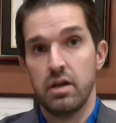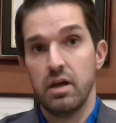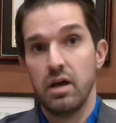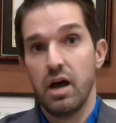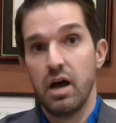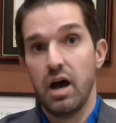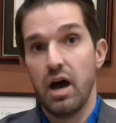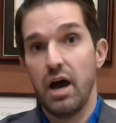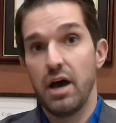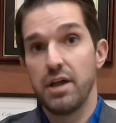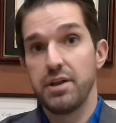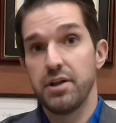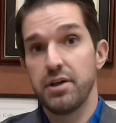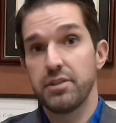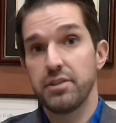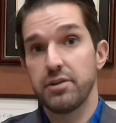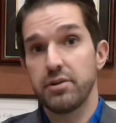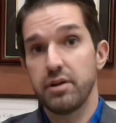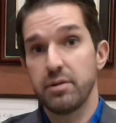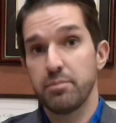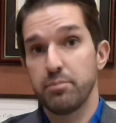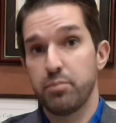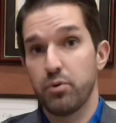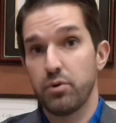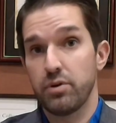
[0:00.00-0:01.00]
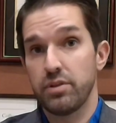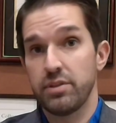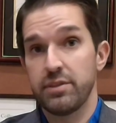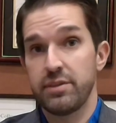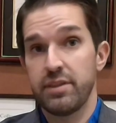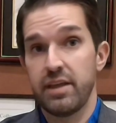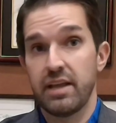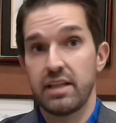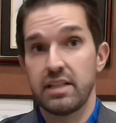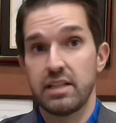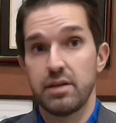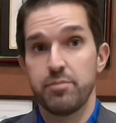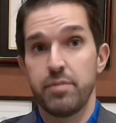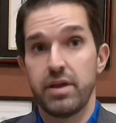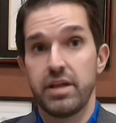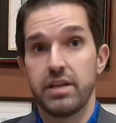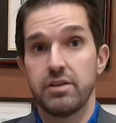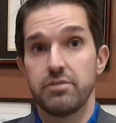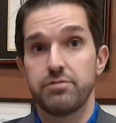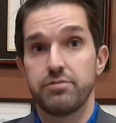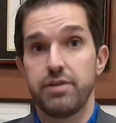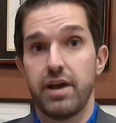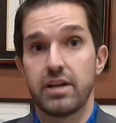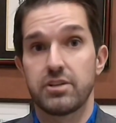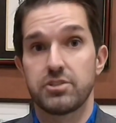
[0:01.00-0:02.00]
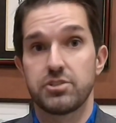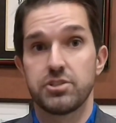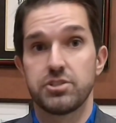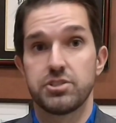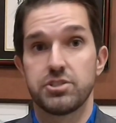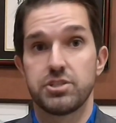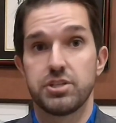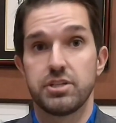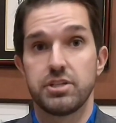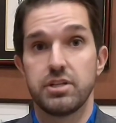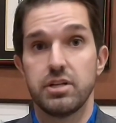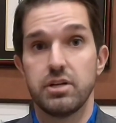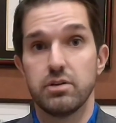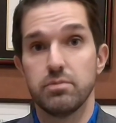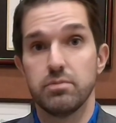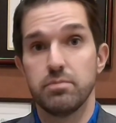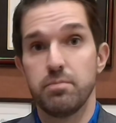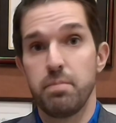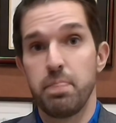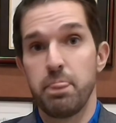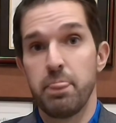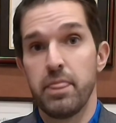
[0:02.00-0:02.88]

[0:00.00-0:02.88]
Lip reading: Another important thing that manufacturers should note